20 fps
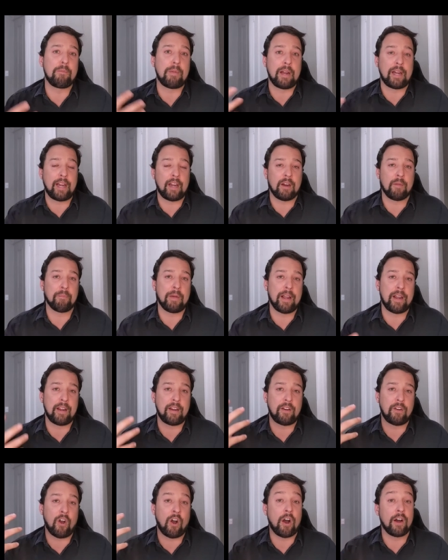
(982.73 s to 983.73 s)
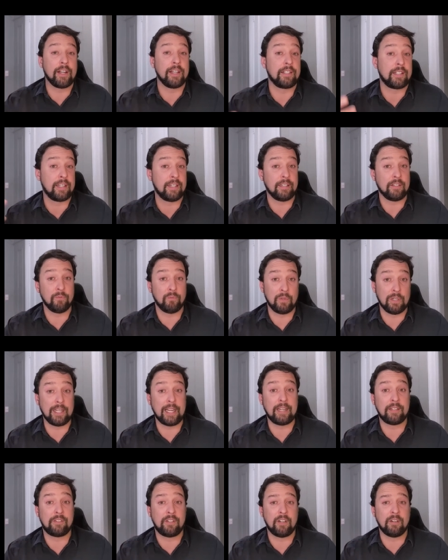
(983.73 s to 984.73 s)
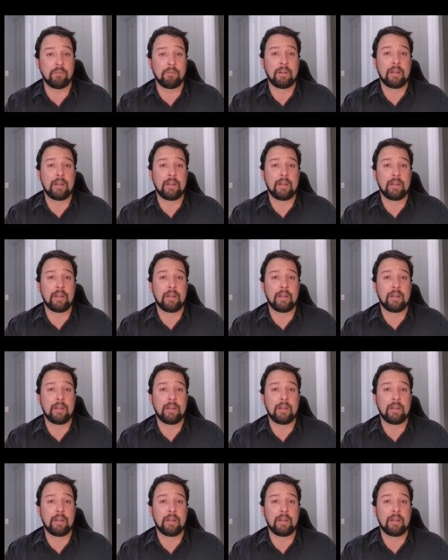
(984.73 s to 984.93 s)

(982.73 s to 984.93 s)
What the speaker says: my audience can relate to.